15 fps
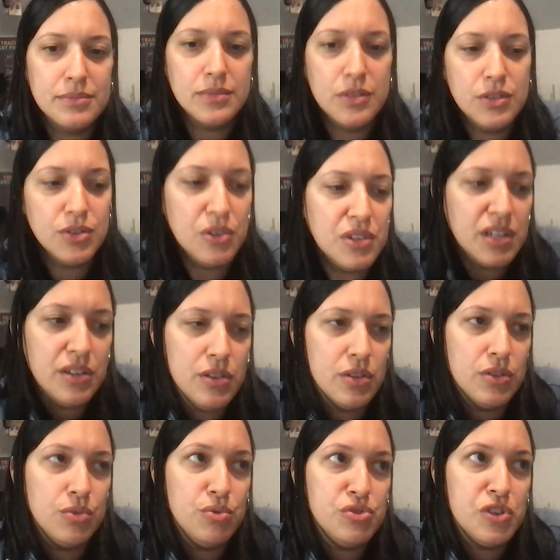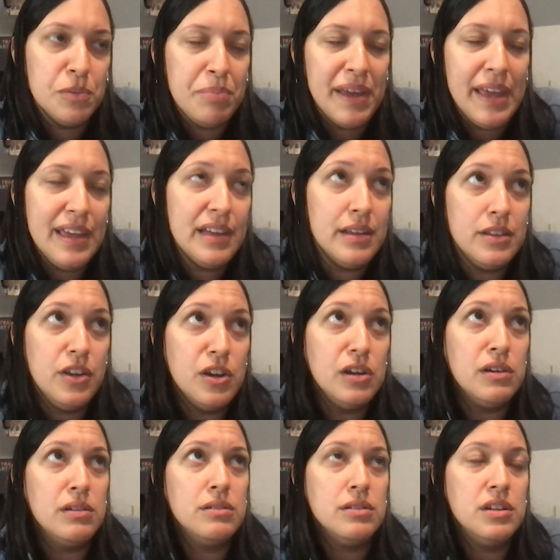you only lose your
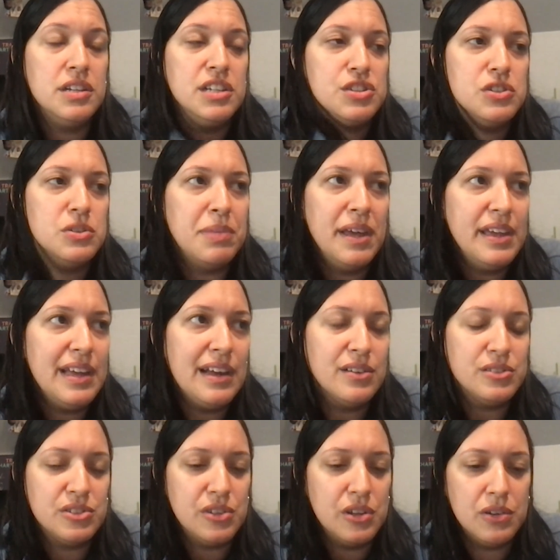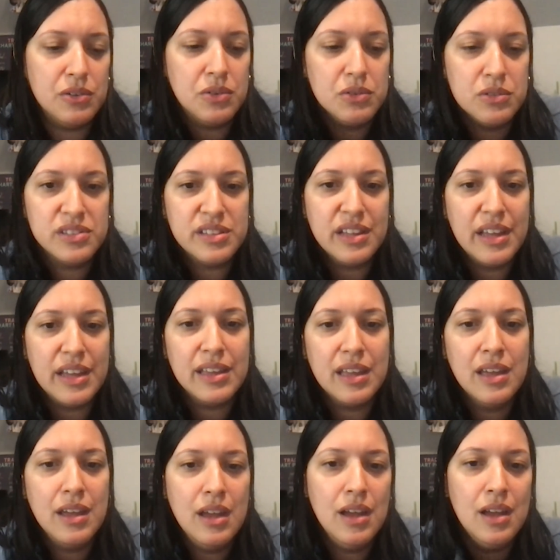initial payout, so it's like
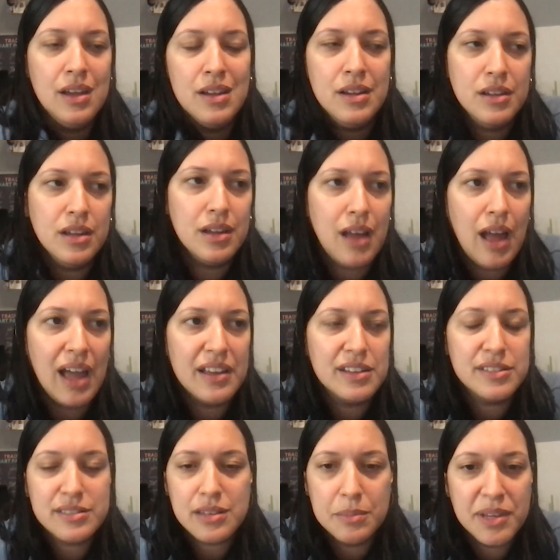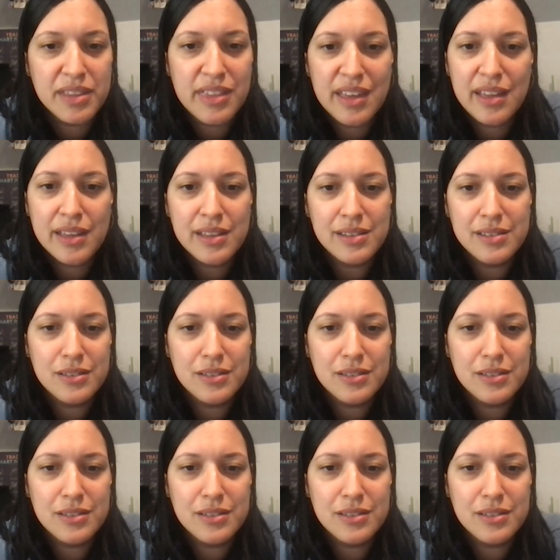I can stomach that.